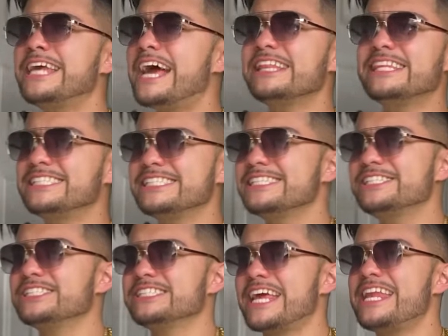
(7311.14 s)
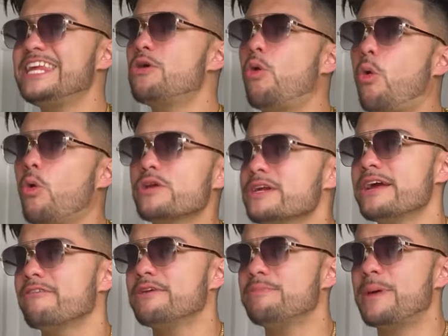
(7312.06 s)
Dad, this isn't just any
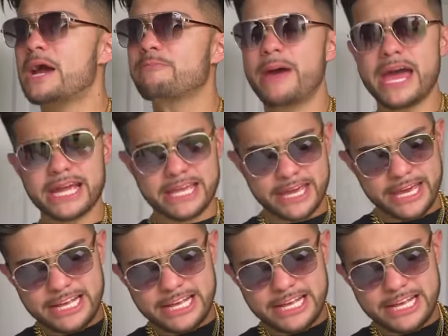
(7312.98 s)
ordinary backpack.